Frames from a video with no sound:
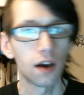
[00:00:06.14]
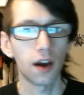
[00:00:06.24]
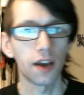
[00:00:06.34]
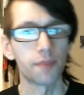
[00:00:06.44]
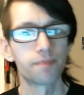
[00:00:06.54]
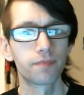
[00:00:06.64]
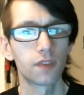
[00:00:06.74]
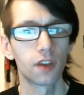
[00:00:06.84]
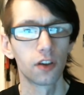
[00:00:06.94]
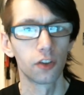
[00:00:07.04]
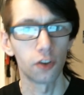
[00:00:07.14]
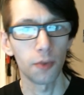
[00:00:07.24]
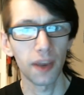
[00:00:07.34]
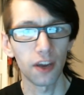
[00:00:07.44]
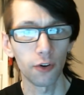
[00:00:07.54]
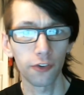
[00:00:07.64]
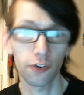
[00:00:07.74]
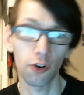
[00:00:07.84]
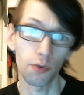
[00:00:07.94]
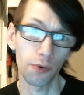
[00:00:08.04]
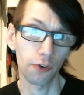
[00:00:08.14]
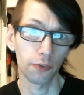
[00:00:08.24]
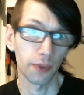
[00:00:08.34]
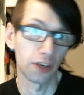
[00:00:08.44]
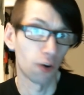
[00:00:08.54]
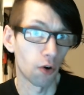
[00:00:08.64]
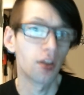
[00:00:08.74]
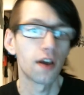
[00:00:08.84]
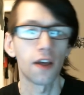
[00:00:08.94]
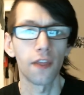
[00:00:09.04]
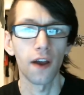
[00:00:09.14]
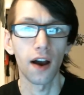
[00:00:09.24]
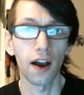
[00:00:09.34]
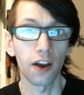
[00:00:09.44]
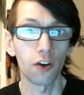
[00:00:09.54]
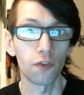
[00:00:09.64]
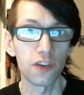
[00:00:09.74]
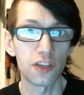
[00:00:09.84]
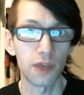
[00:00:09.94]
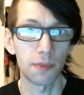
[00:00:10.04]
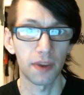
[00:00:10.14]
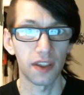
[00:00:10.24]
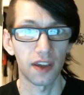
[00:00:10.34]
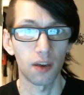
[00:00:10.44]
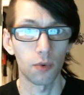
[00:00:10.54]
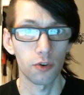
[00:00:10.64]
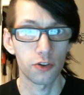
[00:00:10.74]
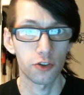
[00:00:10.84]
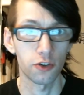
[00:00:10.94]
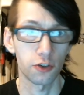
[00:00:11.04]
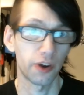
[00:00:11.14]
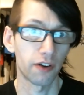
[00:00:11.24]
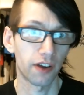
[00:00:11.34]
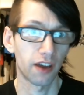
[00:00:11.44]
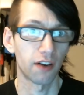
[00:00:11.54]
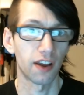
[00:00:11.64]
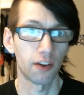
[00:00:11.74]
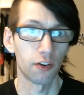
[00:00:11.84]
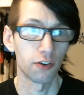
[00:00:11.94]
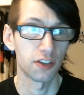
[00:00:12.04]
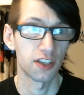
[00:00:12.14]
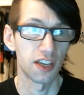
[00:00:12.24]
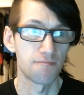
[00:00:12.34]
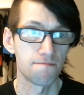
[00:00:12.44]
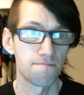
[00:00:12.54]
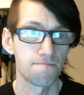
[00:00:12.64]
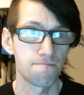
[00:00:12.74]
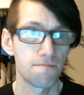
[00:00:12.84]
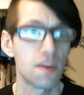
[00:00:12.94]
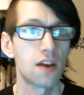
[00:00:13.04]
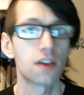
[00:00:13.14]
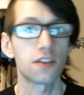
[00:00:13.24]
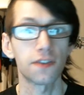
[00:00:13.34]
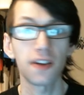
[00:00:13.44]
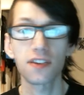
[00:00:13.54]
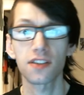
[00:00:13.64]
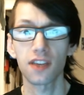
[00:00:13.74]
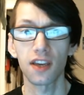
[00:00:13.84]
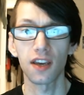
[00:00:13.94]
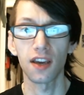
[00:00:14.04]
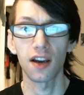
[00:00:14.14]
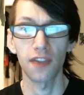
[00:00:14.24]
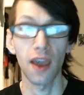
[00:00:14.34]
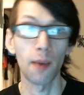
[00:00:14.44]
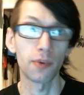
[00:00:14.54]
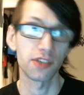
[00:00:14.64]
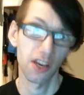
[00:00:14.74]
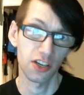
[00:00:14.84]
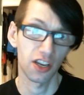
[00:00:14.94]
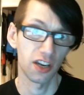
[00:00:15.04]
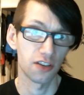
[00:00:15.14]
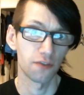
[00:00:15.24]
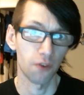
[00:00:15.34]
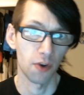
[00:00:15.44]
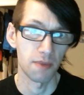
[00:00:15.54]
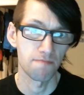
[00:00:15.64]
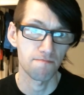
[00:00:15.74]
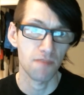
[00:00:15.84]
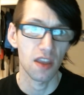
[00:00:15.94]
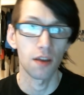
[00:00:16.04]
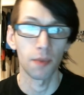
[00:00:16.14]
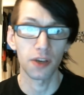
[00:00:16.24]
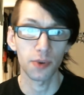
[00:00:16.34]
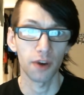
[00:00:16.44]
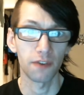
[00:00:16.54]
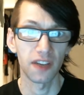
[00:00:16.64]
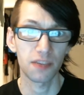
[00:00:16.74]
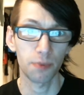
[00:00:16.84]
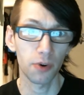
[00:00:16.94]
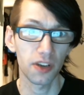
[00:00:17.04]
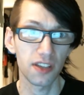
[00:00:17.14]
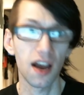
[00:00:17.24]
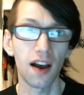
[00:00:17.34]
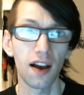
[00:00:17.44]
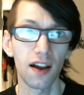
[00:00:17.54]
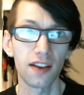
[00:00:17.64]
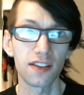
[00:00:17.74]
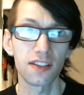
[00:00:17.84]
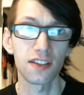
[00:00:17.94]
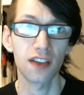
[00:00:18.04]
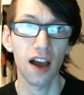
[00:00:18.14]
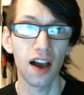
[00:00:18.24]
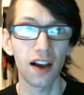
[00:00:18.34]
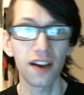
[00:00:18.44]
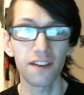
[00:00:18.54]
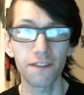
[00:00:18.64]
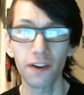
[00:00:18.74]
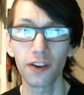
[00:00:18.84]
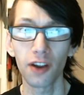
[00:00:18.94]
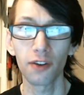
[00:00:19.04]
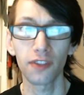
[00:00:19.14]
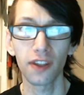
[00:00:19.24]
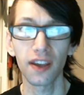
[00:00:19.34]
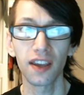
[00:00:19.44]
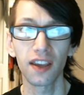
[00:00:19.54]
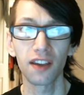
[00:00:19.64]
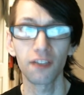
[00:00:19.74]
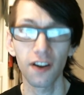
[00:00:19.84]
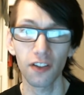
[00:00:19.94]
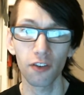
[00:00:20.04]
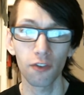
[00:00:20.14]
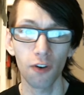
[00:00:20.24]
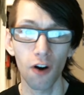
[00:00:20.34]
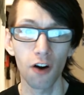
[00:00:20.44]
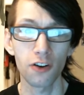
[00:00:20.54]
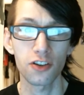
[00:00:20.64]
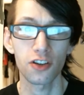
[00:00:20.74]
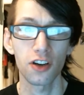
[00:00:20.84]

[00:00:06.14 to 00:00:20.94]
Hi, you might have noticed, or possibly not, that I got retweeted by the Guild Wars 2 Twitter account earlier on today. Suffice to say, it was an education for me. My Twitter feed exploded and I found out that a rather large